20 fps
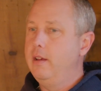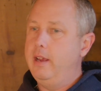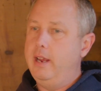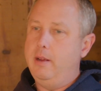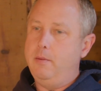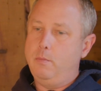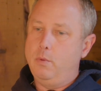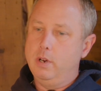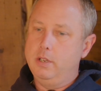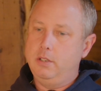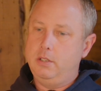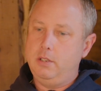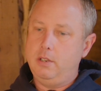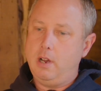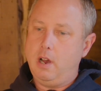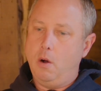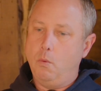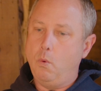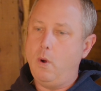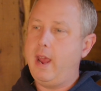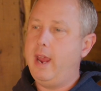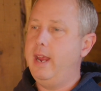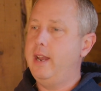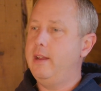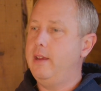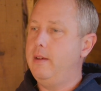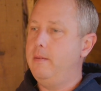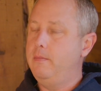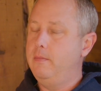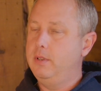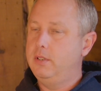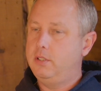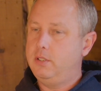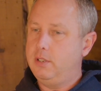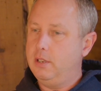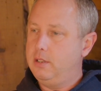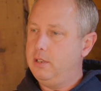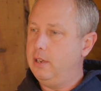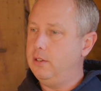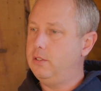It was a way to
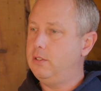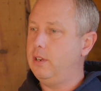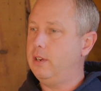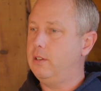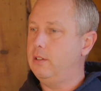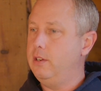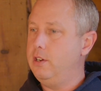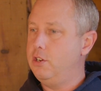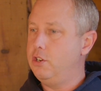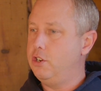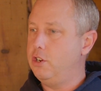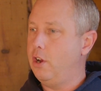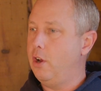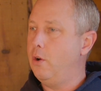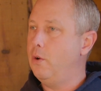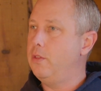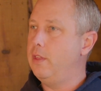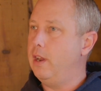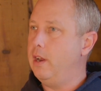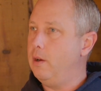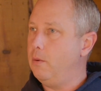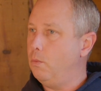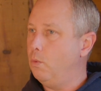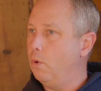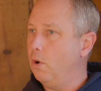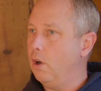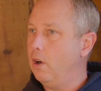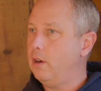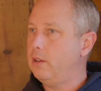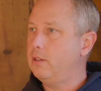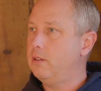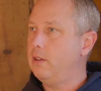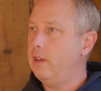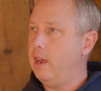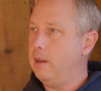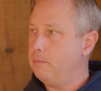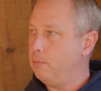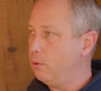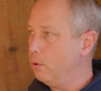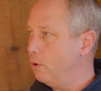statistically show that it worked
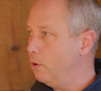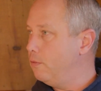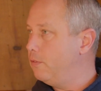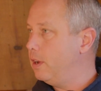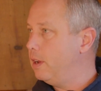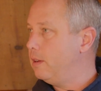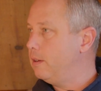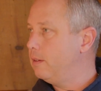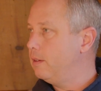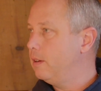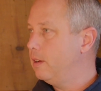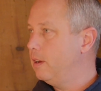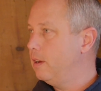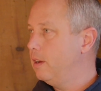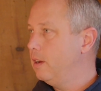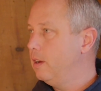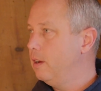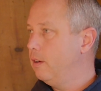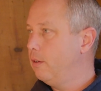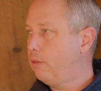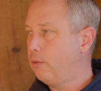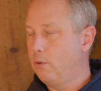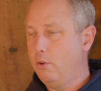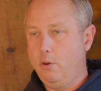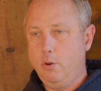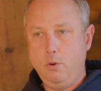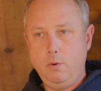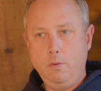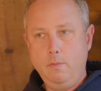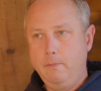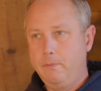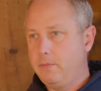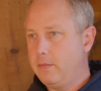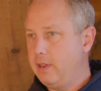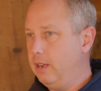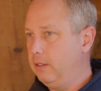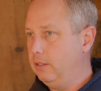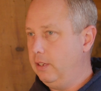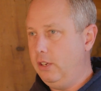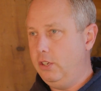and prove it through
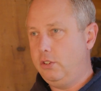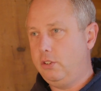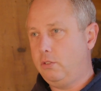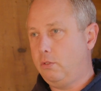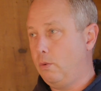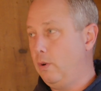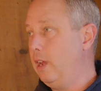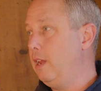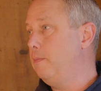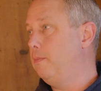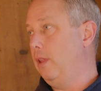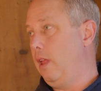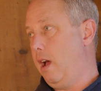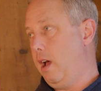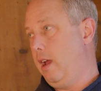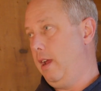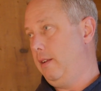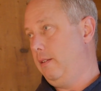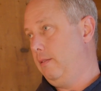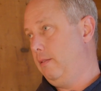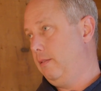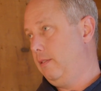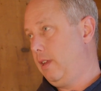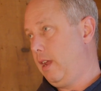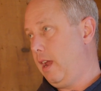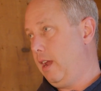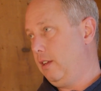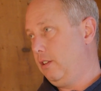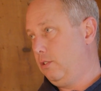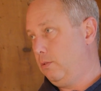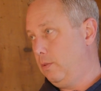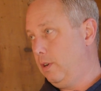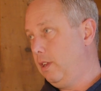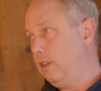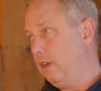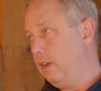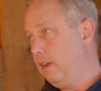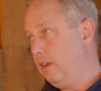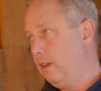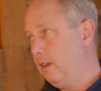at least 3 blind tests,
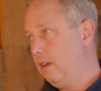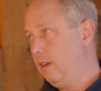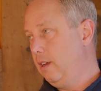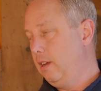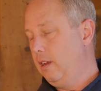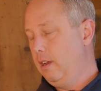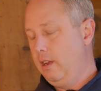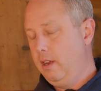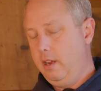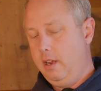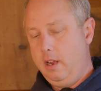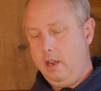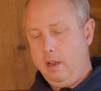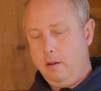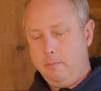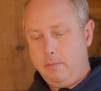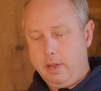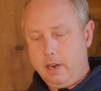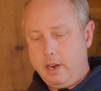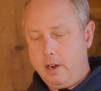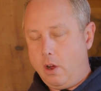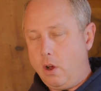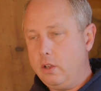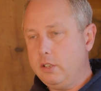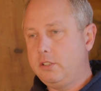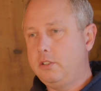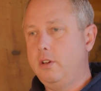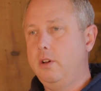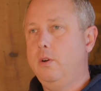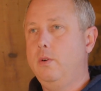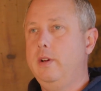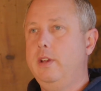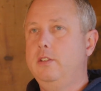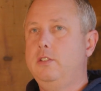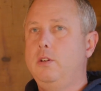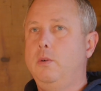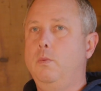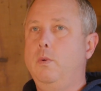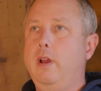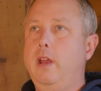really. But it also
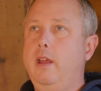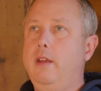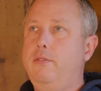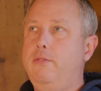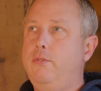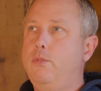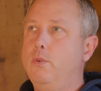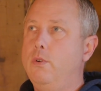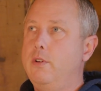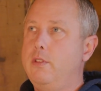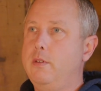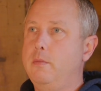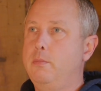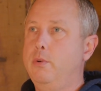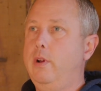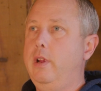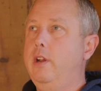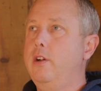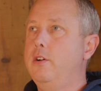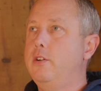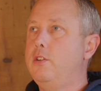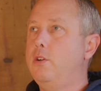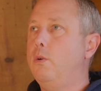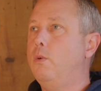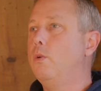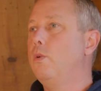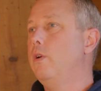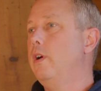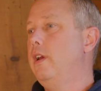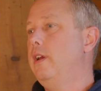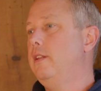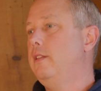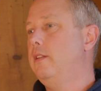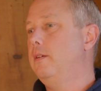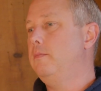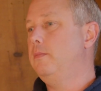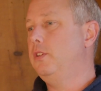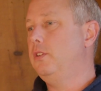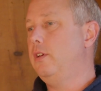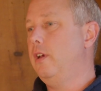is a way for the breeder to orient
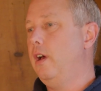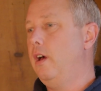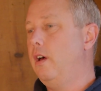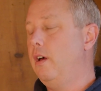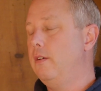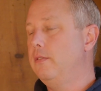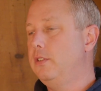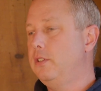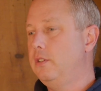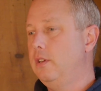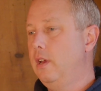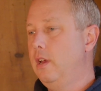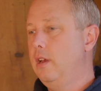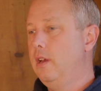themselves